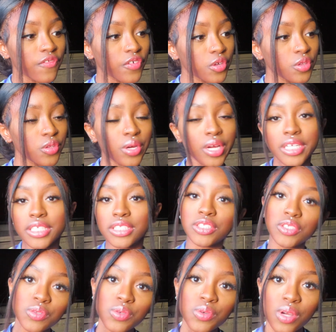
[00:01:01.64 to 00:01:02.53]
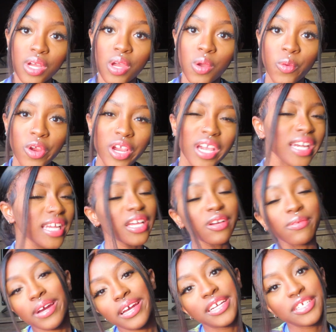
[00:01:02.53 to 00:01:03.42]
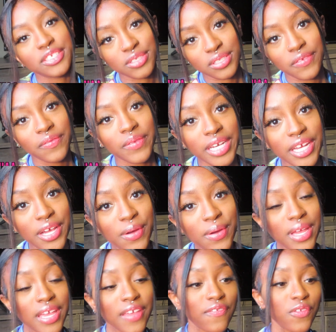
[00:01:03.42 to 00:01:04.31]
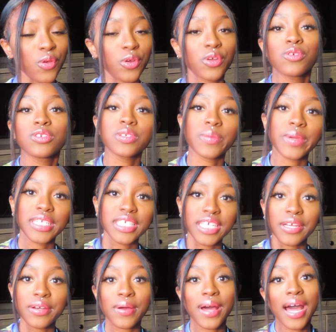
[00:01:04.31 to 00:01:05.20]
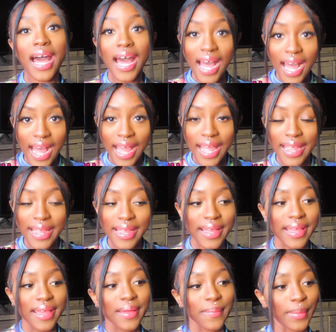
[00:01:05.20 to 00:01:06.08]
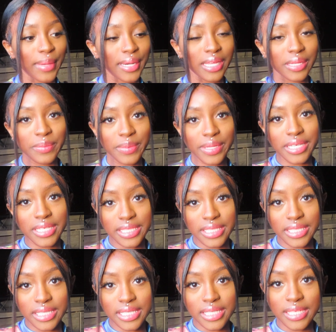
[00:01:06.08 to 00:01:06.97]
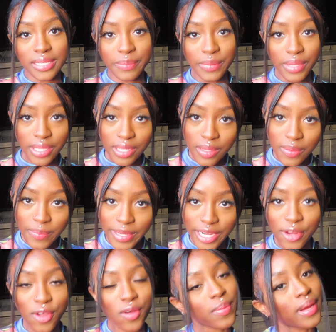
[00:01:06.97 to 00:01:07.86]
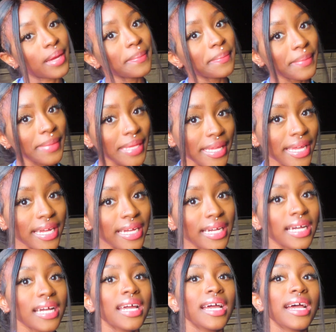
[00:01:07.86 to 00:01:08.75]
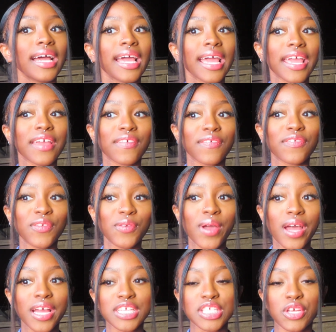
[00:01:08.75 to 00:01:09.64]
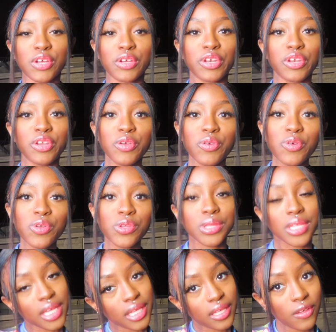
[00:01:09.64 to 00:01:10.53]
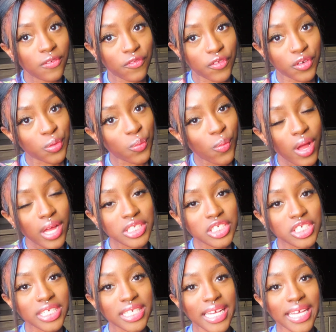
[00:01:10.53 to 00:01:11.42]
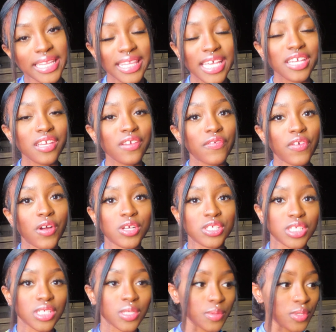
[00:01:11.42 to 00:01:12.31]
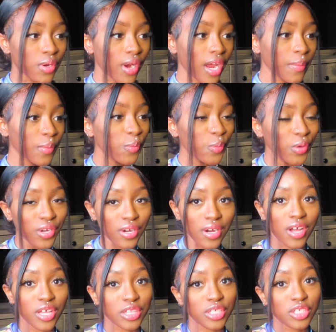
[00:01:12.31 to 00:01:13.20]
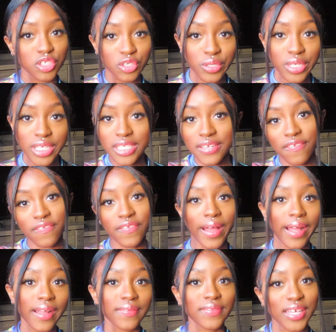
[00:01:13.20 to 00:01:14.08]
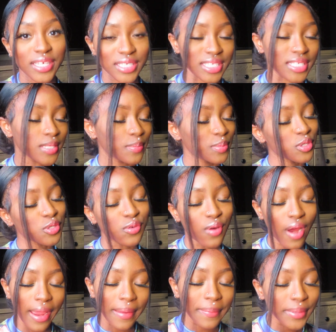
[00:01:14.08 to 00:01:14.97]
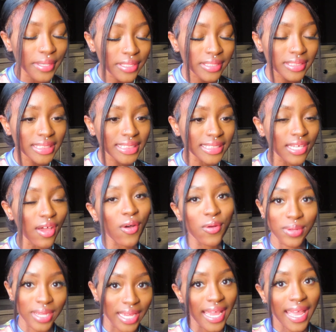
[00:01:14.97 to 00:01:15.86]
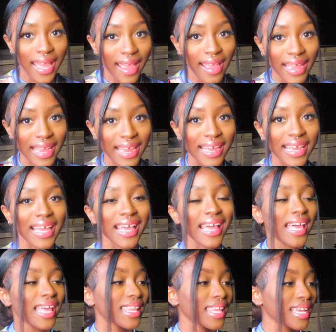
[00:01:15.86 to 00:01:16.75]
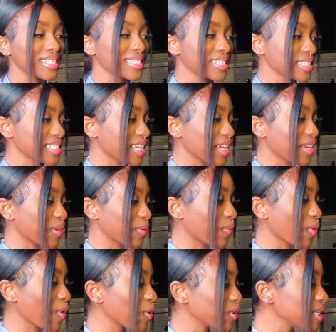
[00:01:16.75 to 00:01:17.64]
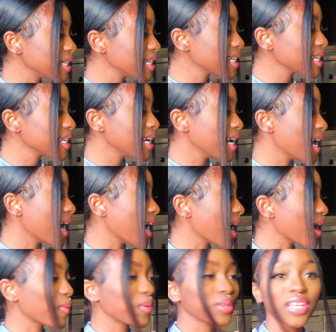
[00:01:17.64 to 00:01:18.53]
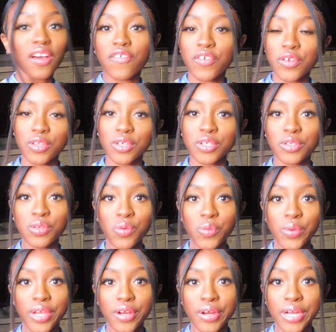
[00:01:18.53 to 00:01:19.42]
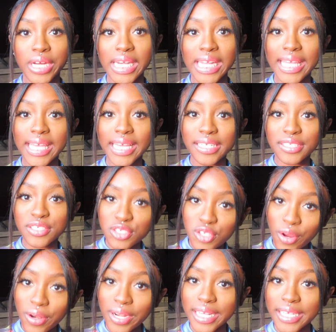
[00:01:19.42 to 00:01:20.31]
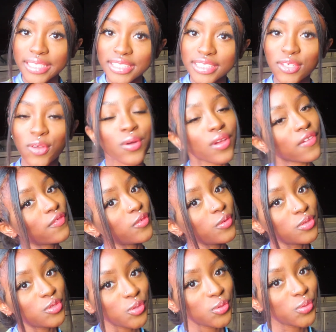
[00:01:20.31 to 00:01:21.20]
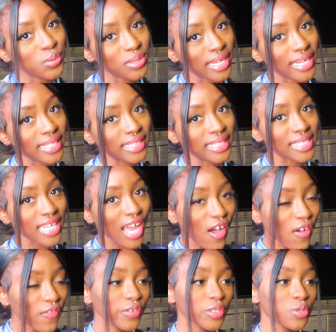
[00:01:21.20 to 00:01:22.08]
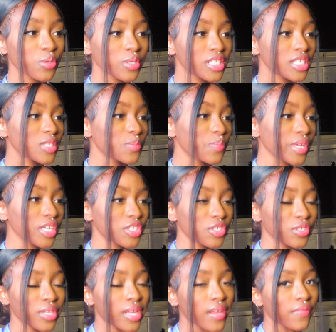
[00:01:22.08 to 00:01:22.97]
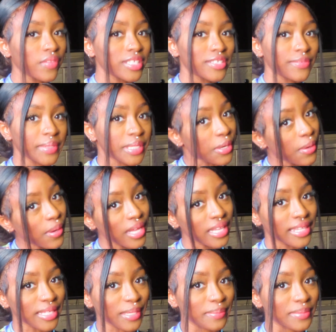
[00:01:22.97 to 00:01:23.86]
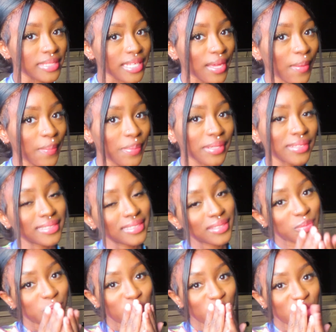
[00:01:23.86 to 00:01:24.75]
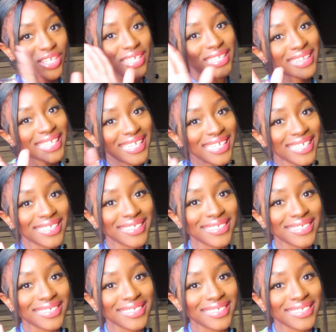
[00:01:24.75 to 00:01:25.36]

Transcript: further ado, we're gonna get right into the video. If you are new to my channel, hi, my name is Tamia, but I go by Mia. If you guys are new, thank you for watching, and thank you for also subscribing. We are on the journey to 5,000 subscribers, okay? Let's just get it rolling. And without further ado, we are going to get started. So if you do like these outfit choices, make sure you give this video a thumbs up. Thank